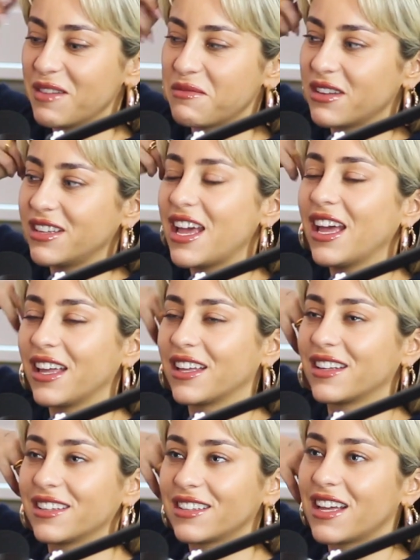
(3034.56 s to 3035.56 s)
But yeah,
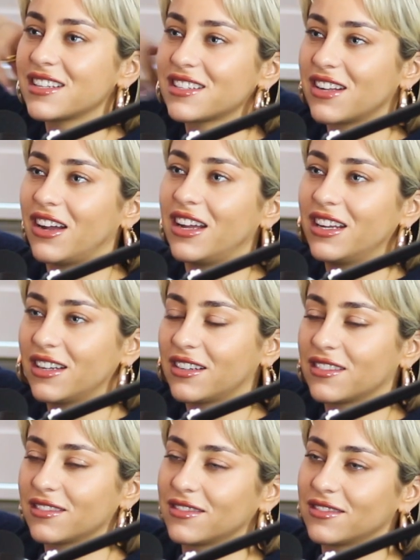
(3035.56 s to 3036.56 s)
that's
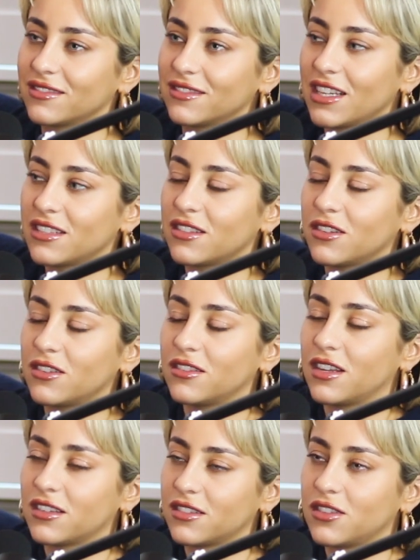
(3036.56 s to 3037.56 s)

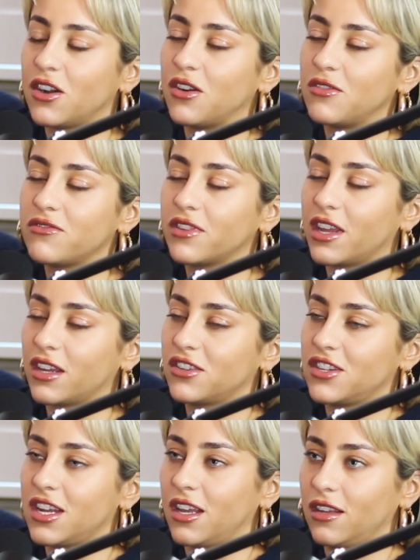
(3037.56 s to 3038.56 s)
the goal for
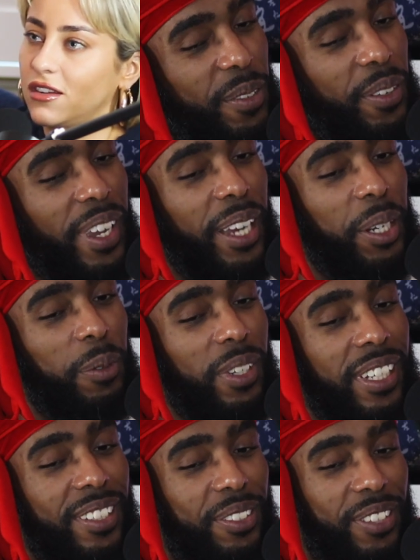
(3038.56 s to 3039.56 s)
next year. For anyone
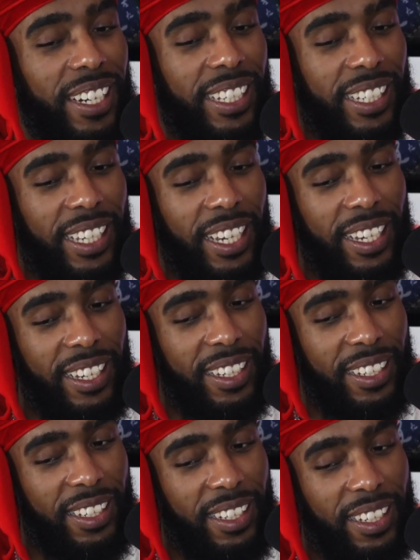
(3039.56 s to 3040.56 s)
that's trying to get
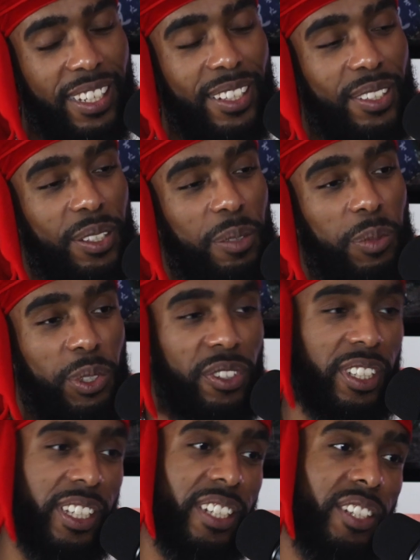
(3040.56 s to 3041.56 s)
into the
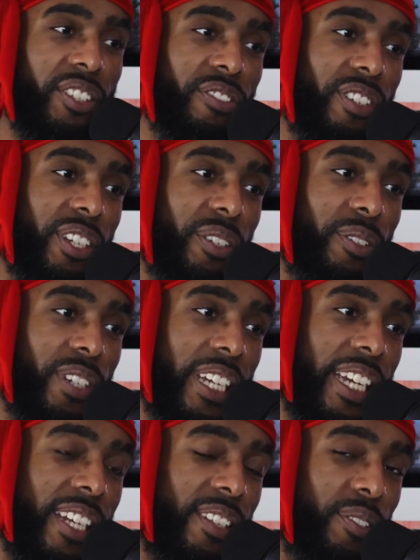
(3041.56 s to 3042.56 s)
music industry or
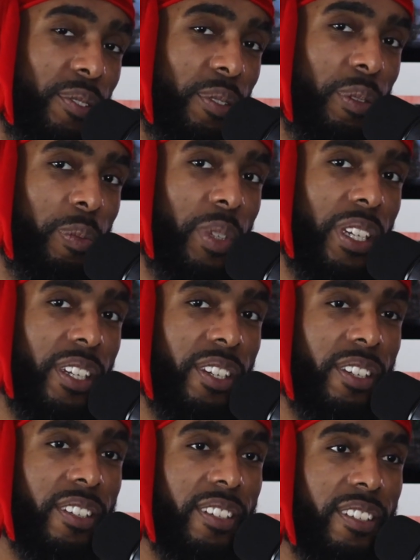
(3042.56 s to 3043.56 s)
get into being,
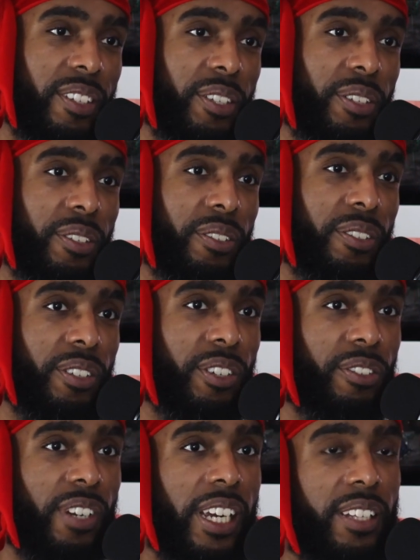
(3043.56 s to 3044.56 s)
you know,
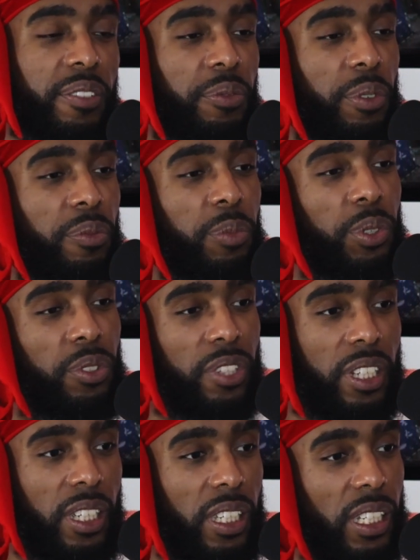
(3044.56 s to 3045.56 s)
creative with
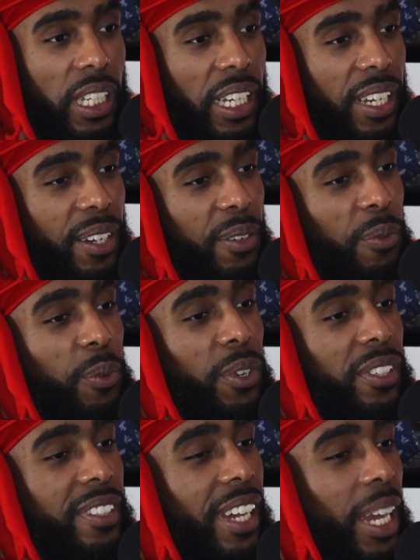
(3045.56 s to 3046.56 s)
music,
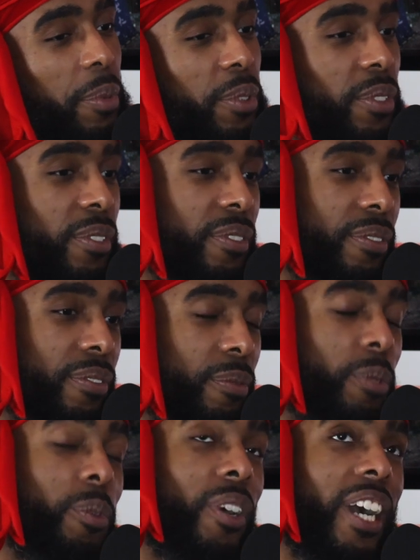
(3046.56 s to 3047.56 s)
what
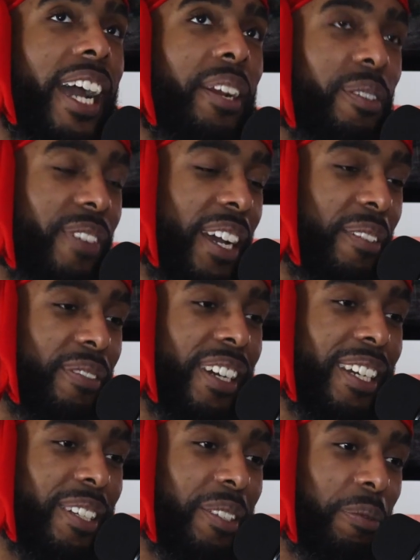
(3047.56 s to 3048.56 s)
kind of
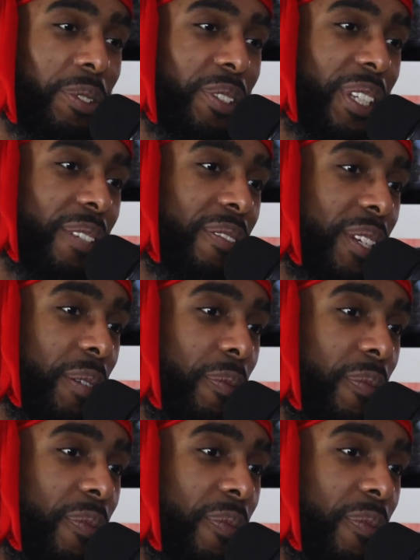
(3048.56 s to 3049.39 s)
advice would you give them?